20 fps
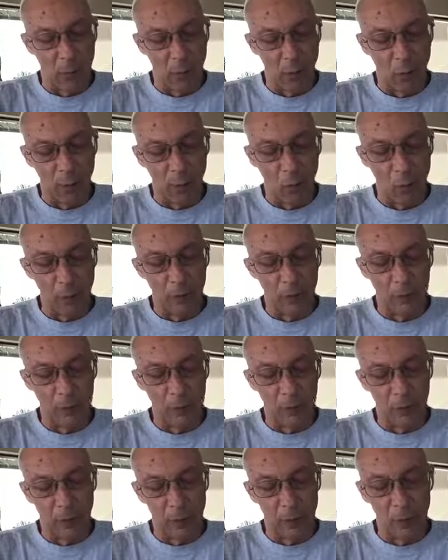performance
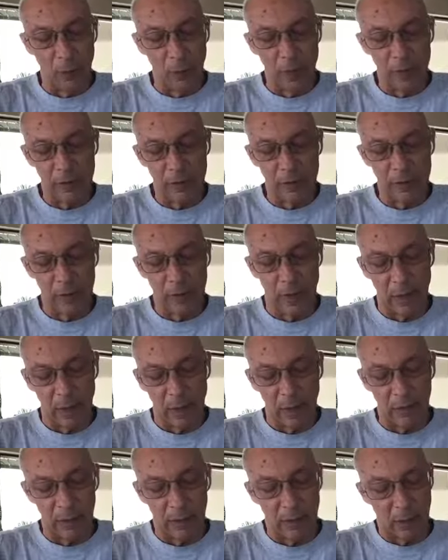of duties,
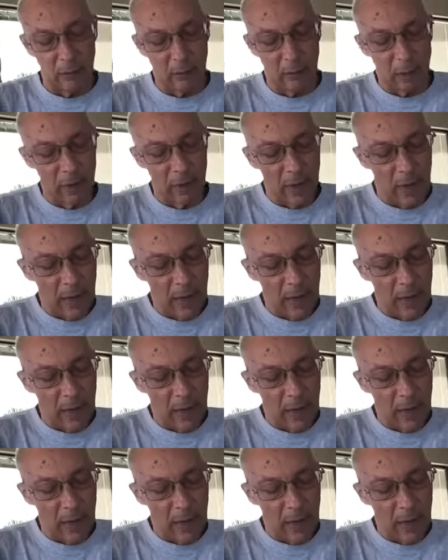etc.,